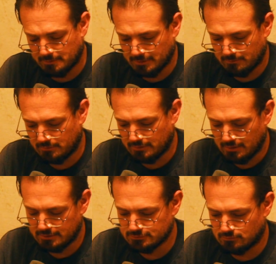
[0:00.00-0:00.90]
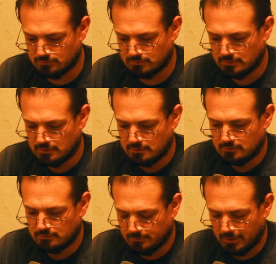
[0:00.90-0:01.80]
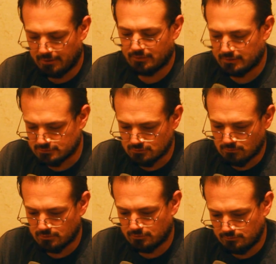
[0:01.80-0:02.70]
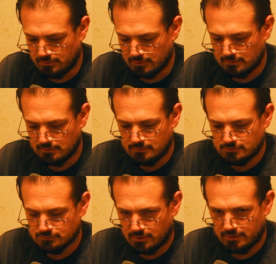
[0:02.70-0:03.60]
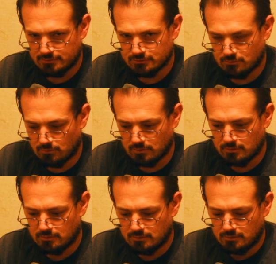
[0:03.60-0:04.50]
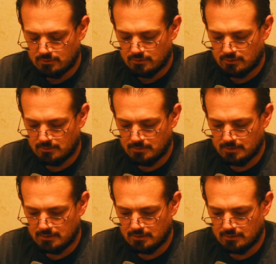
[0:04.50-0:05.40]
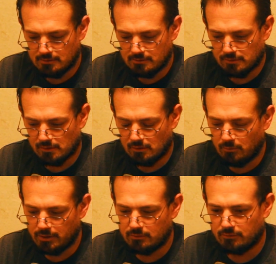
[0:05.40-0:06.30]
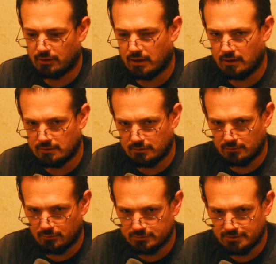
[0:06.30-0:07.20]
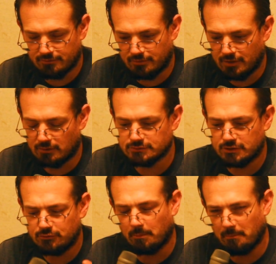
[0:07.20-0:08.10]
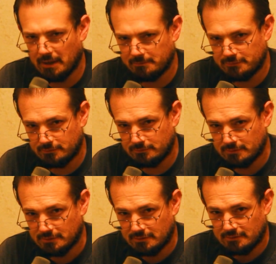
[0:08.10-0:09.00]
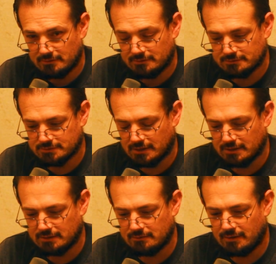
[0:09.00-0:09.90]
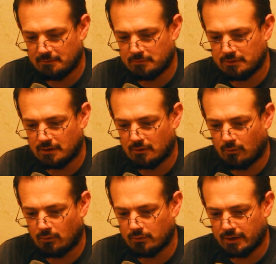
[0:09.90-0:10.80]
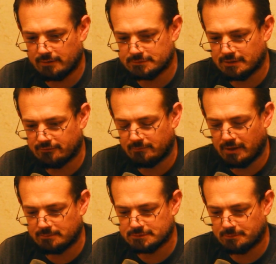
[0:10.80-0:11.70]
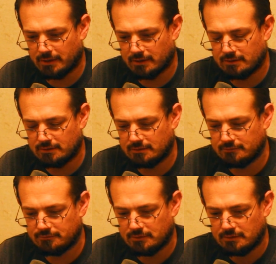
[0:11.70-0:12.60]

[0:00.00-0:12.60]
and I'm like, well, that's cool. I'm going to have to add the score too then. So I added the score. And then I think, oh wait, the gun, they always have the thing. I was going to do a map too. And I was like, yeah, but not all games have maps. I mean, I could have,